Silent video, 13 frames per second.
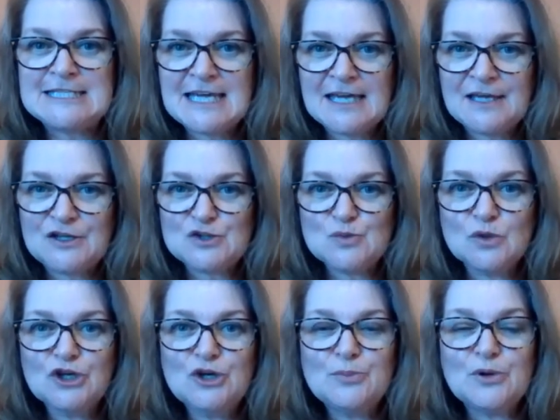days. We're
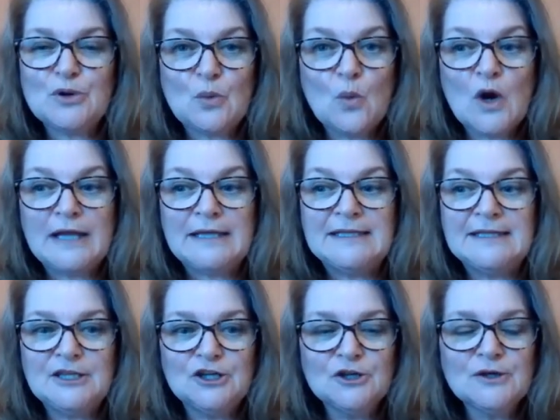going to put 1
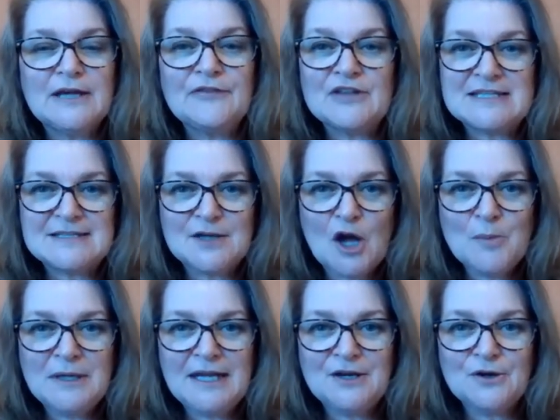year in the
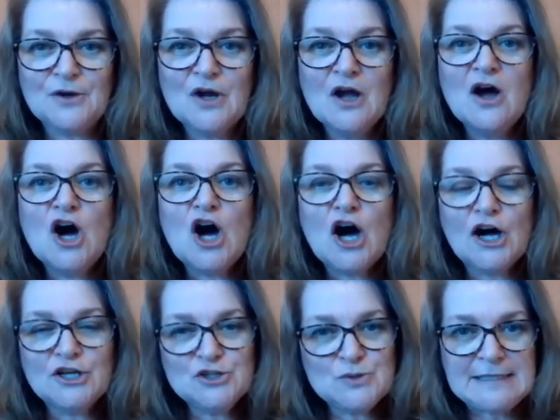denominator,
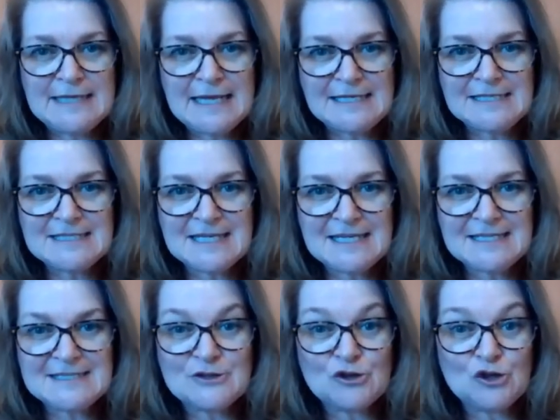180
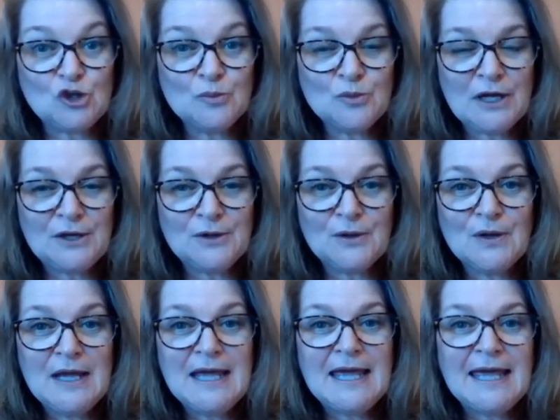days in the numerator,
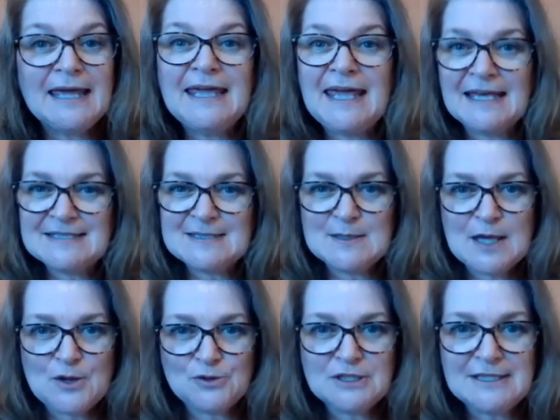and cancel
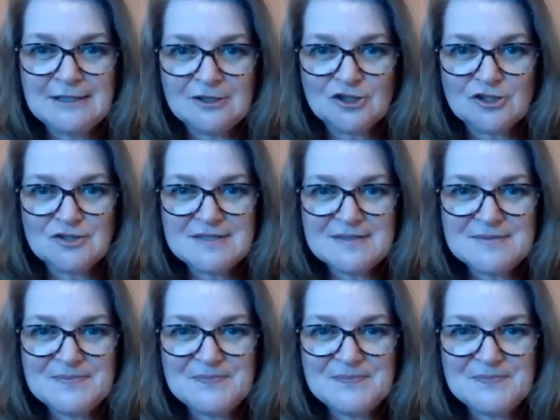out the years.